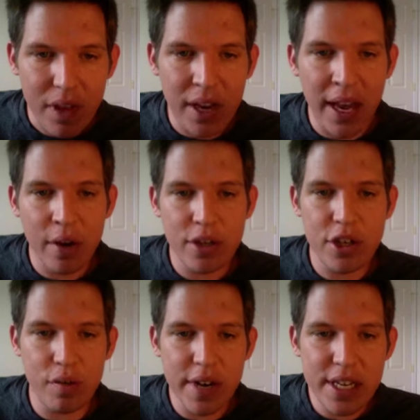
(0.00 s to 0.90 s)
Now,
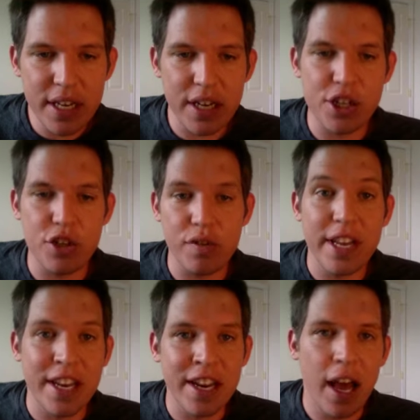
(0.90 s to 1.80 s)
Teresa
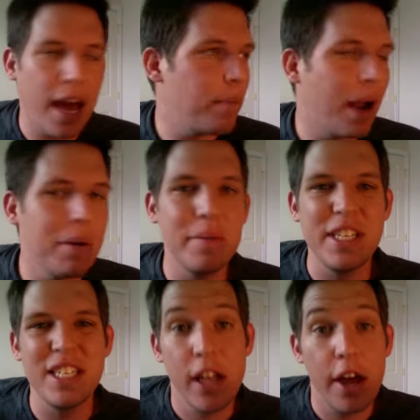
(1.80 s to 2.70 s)
Sheridan, I probably
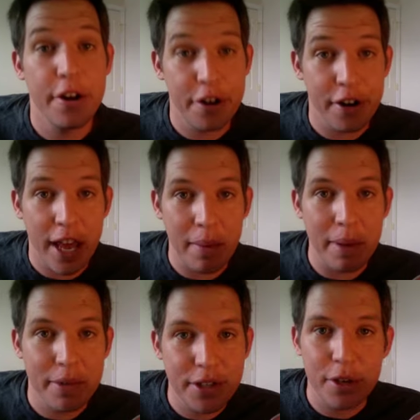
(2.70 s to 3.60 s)
slaughtered your name.
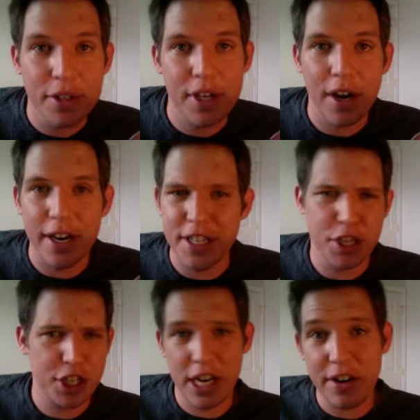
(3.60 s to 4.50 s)
I'm so sorry. Is
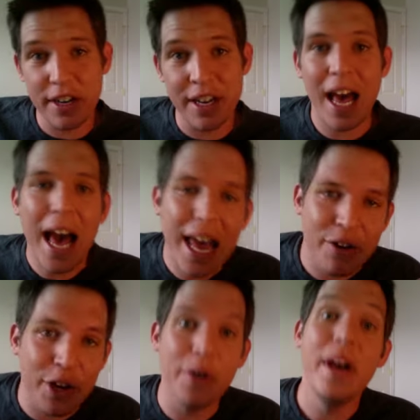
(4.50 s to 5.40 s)
it Sheridan? I
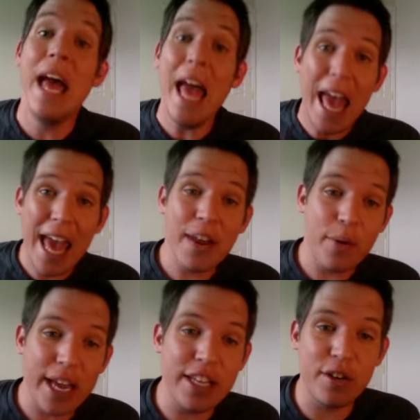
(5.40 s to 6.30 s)
don't know.
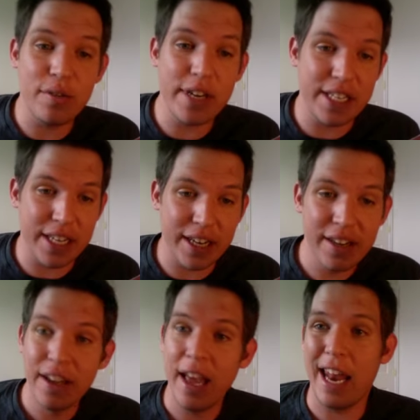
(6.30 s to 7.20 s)
Anyway, Teresa,
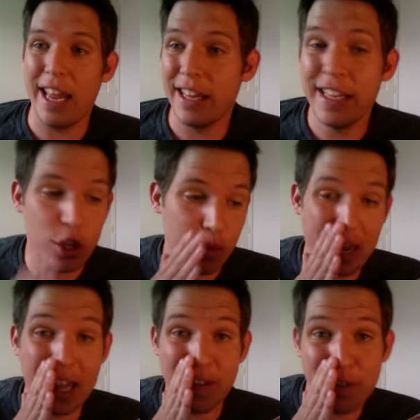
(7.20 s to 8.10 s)
and I at least hope I
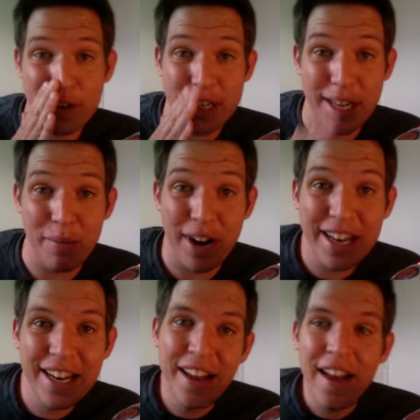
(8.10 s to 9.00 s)
got the first name
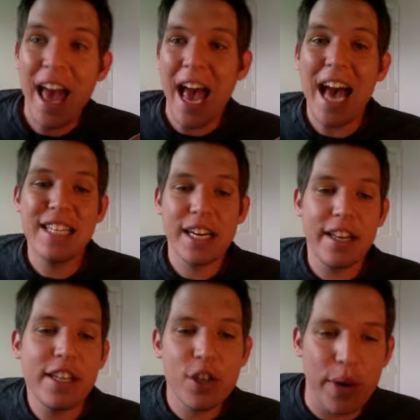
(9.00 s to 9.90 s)
right, asked
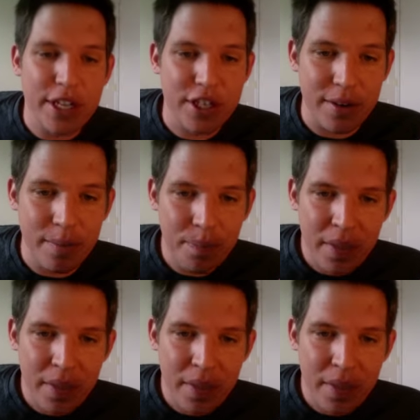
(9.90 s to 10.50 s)
this question.